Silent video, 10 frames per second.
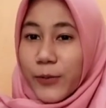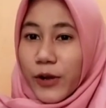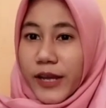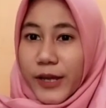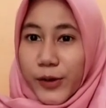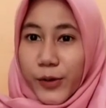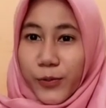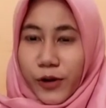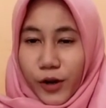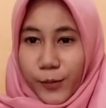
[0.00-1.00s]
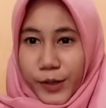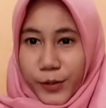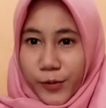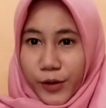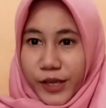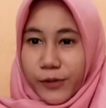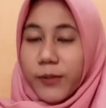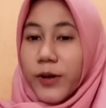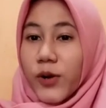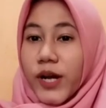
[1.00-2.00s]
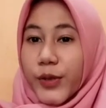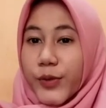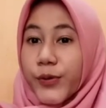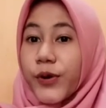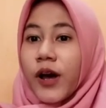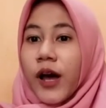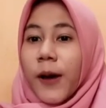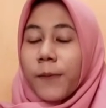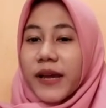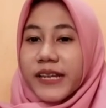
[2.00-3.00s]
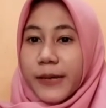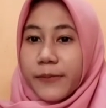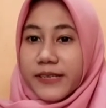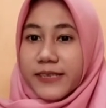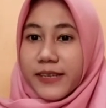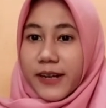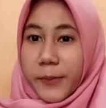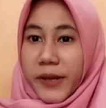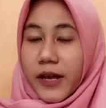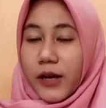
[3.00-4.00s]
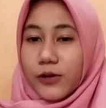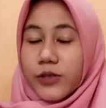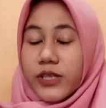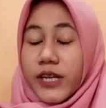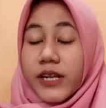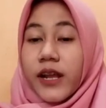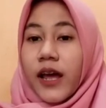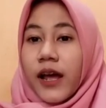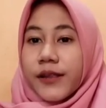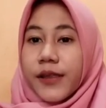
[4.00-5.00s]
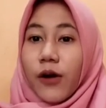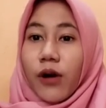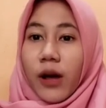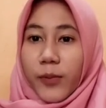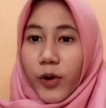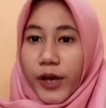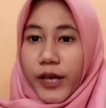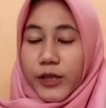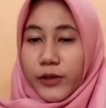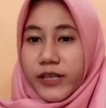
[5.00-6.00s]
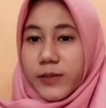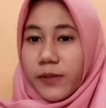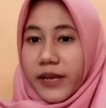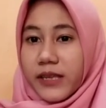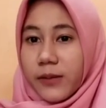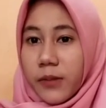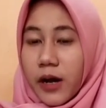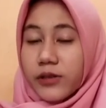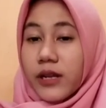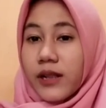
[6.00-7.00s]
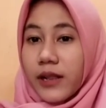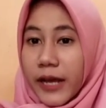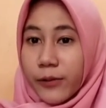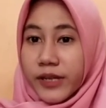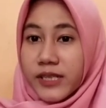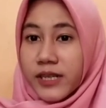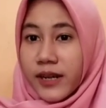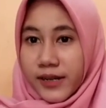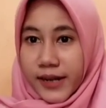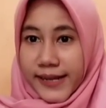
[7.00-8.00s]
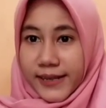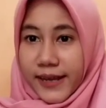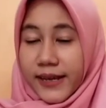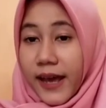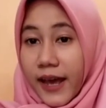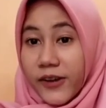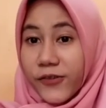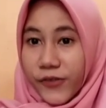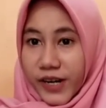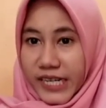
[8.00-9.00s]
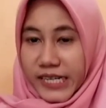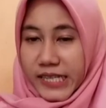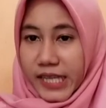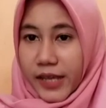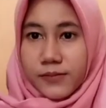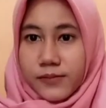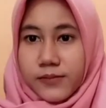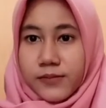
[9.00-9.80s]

Assalamualaikum warahmatullahi wabarakatuh. My name is Ira Mega Agustin. Now I'm going to explain about language, dialect, and variety.